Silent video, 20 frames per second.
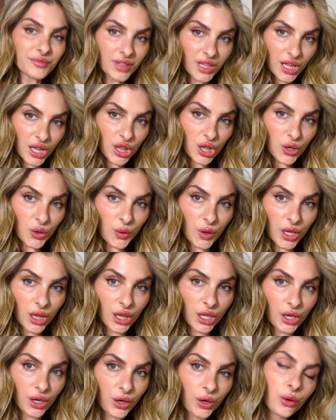Hello,
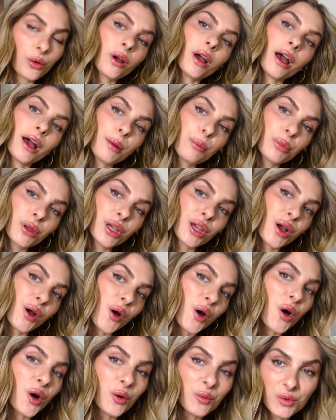hello. Happy
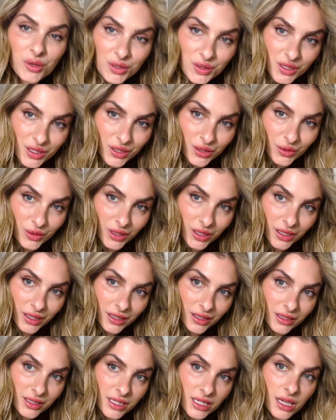almost New
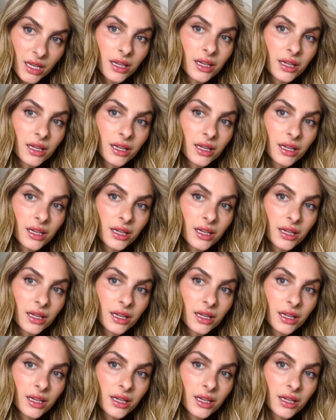Year's.